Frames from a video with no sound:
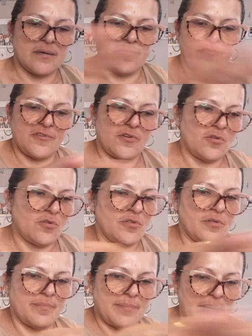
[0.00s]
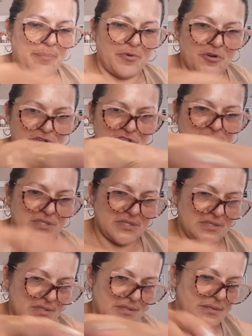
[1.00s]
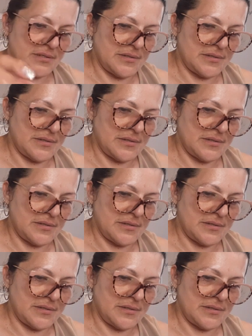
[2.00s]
For all of my purchases.